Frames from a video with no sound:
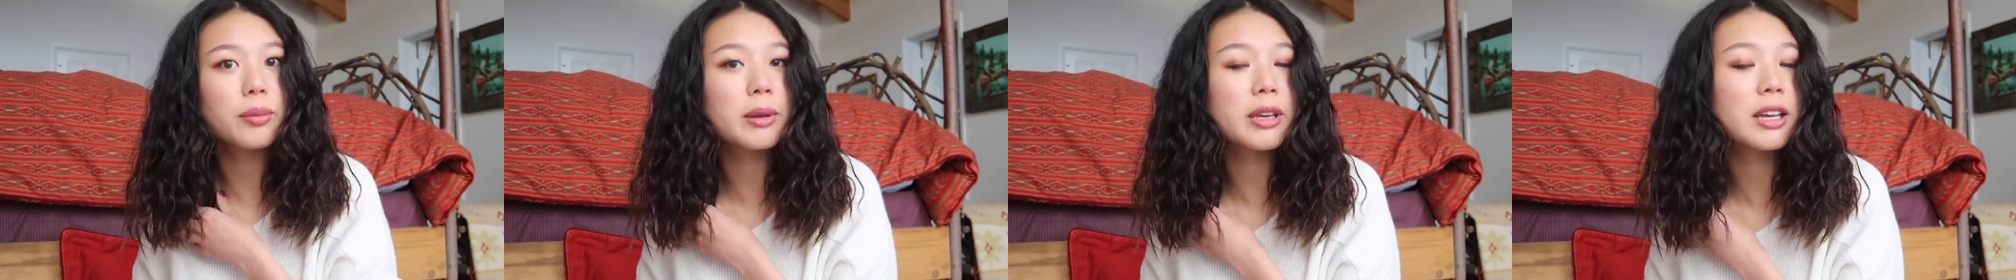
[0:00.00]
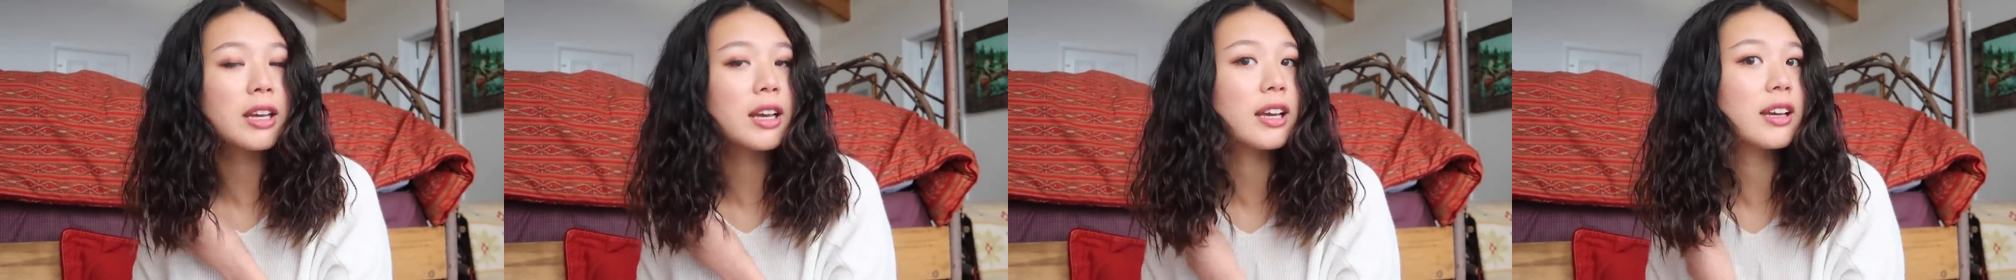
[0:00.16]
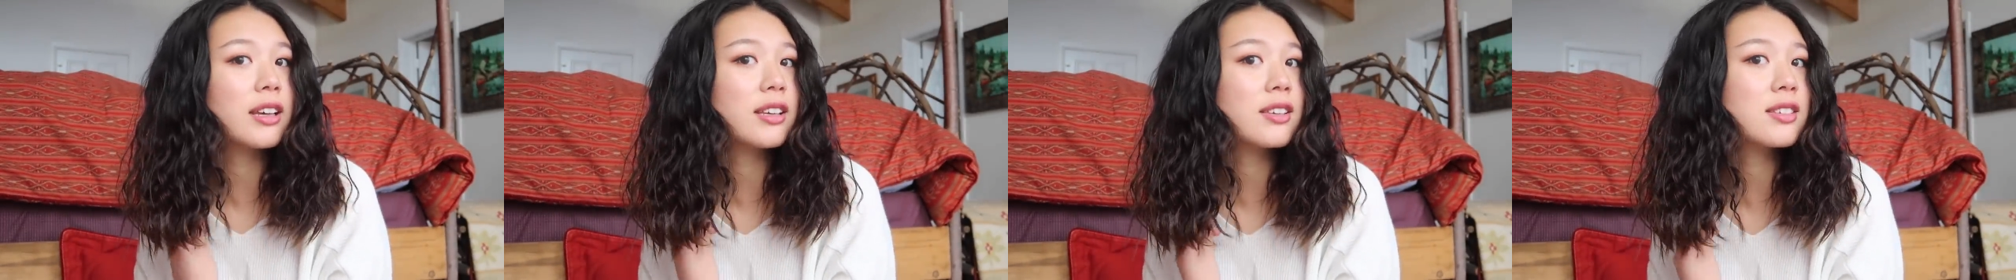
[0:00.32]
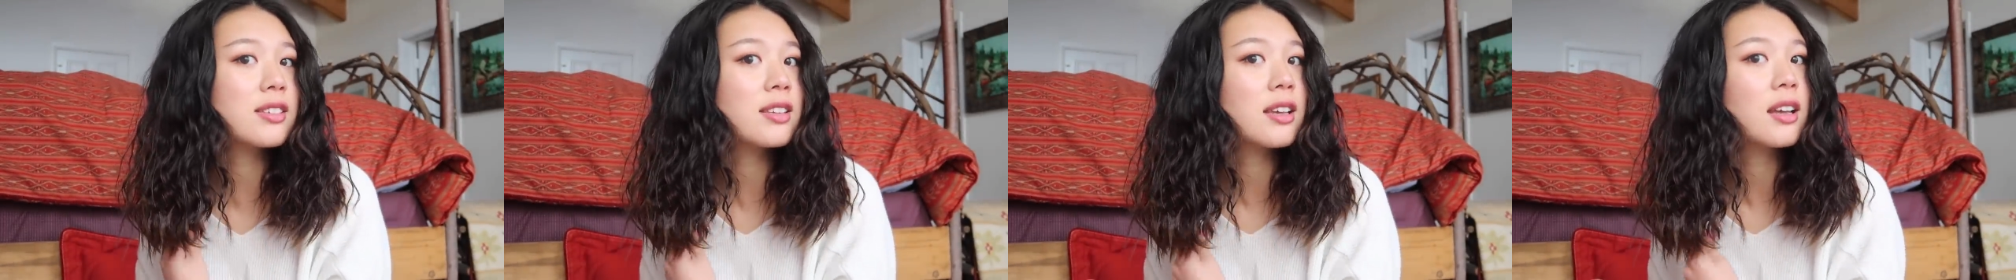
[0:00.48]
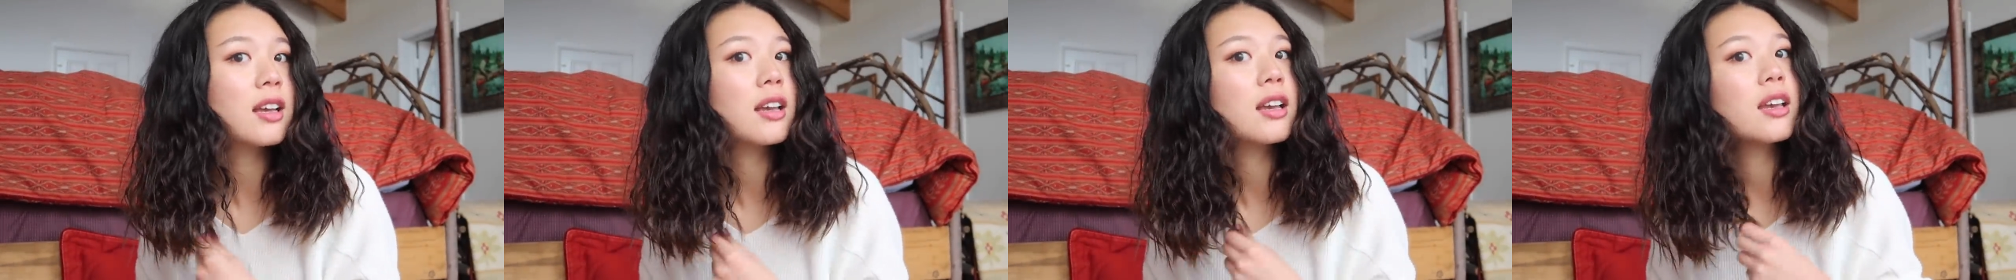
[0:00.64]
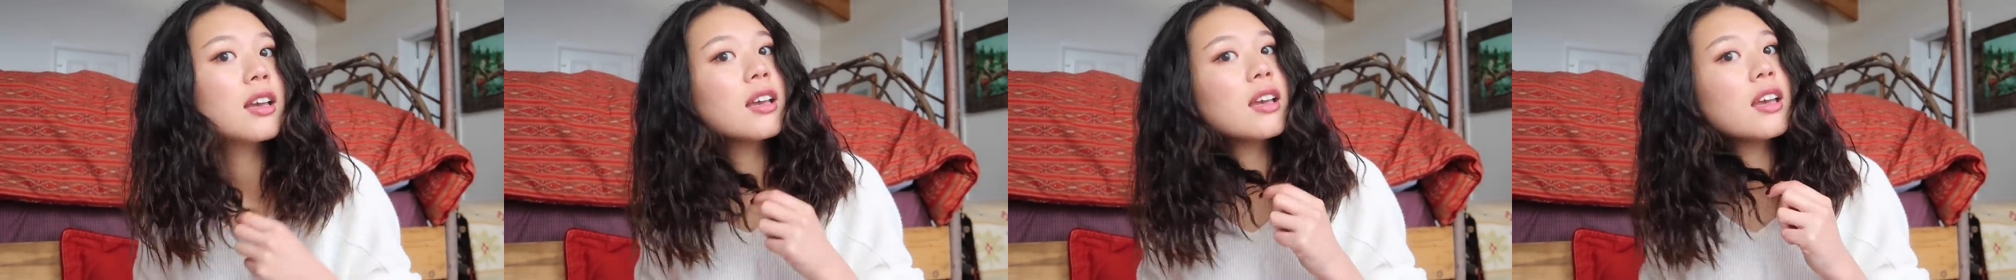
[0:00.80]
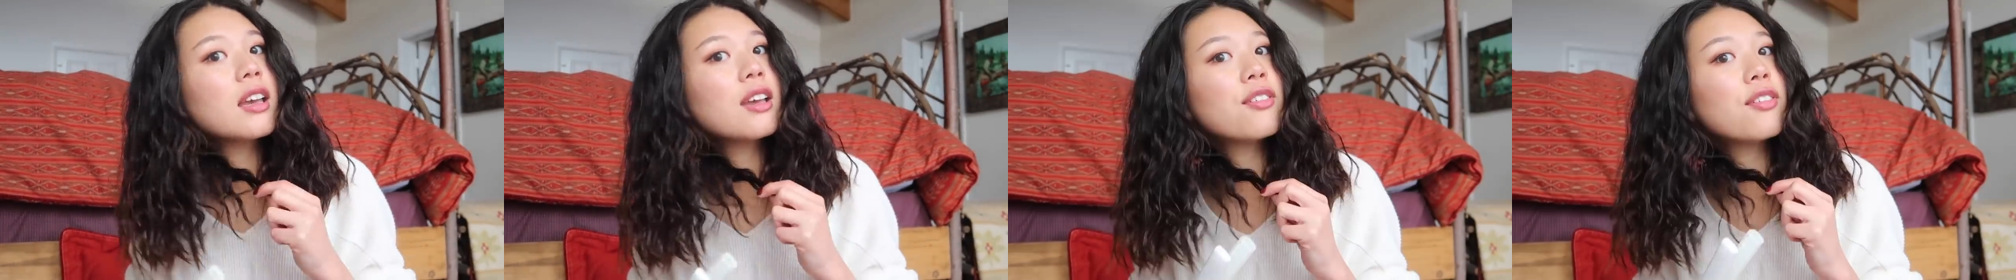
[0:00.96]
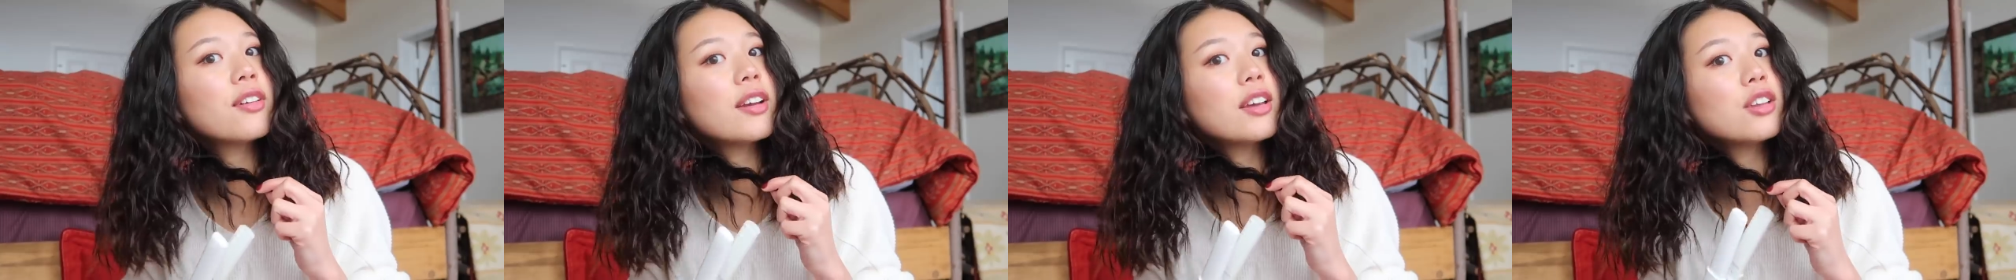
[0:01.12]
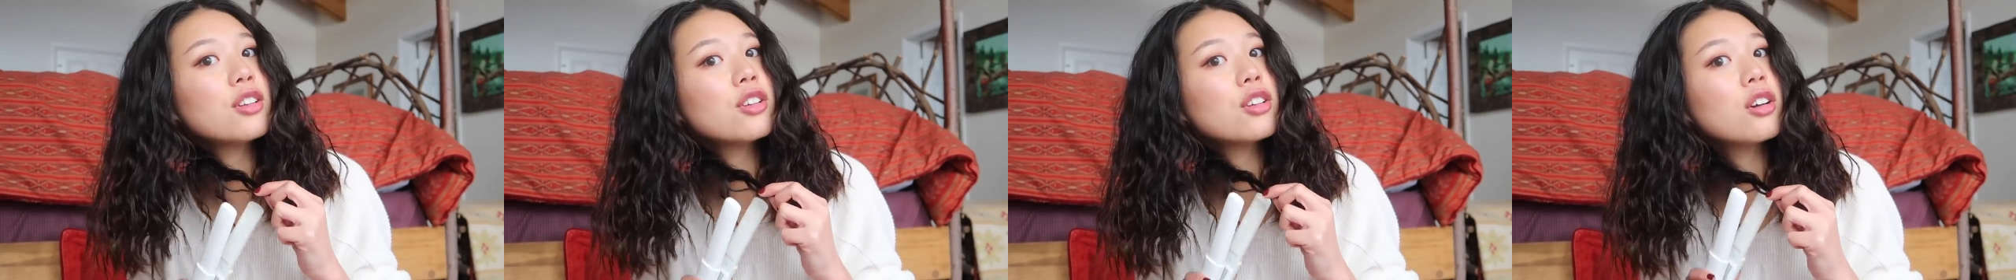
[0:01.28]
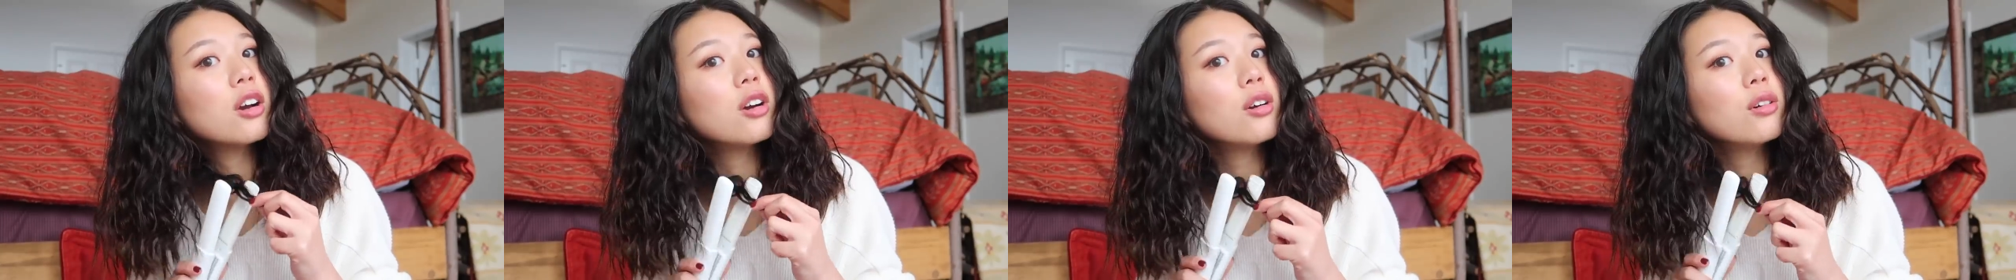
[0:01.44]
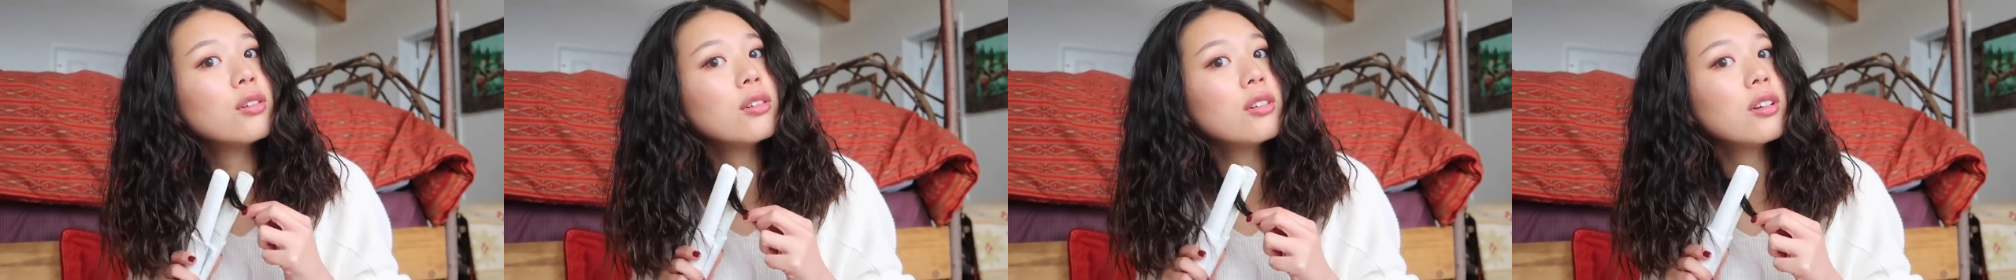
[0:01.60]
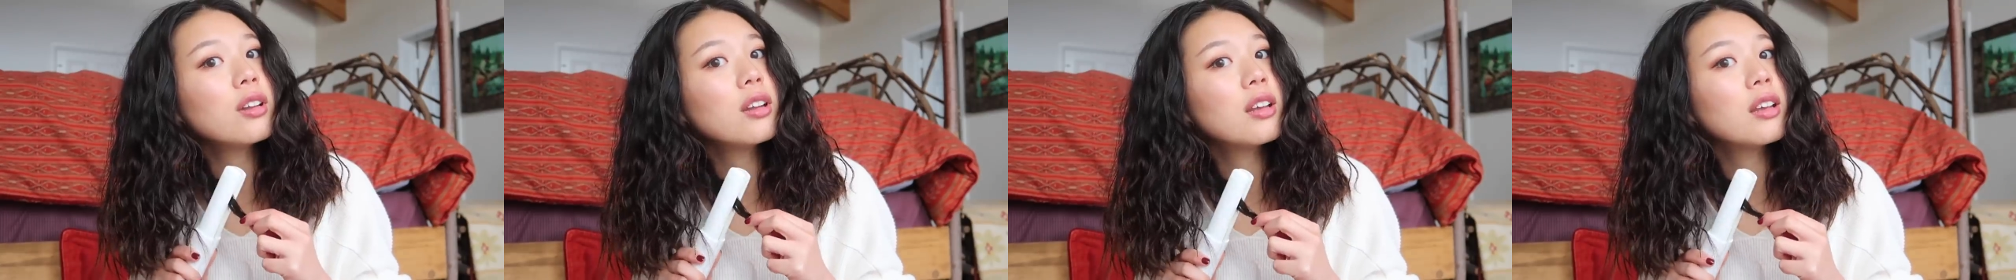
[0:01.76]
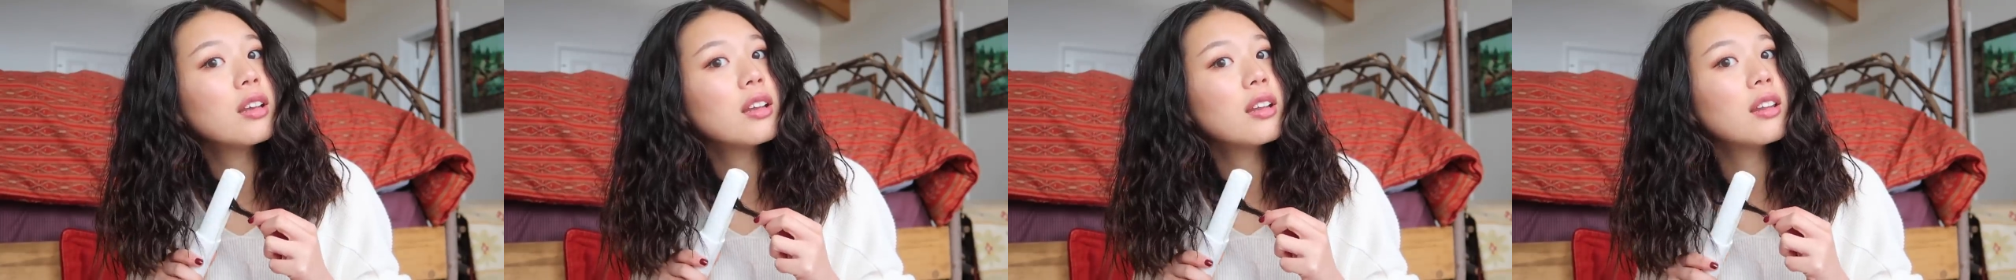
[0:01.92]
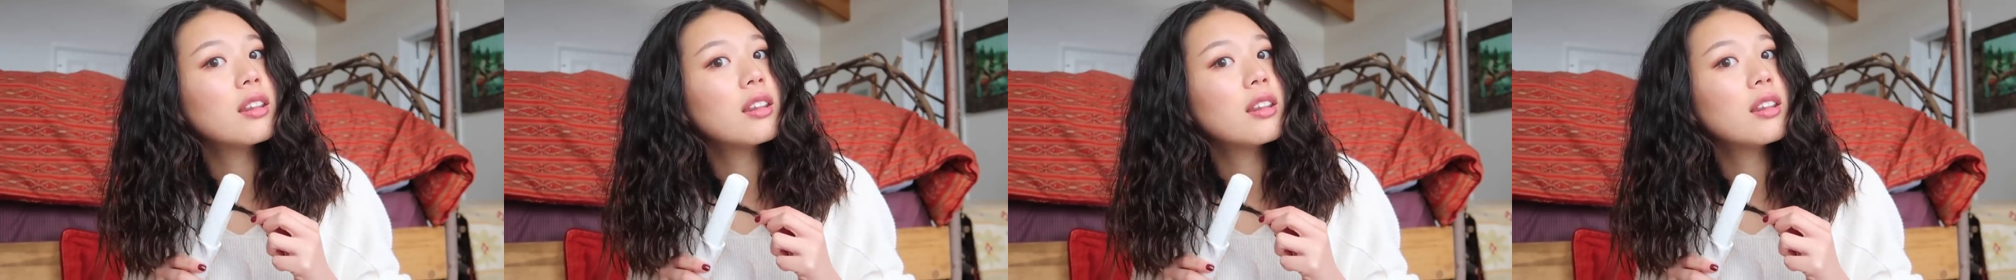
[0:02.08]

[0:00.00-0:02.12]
because if I don't,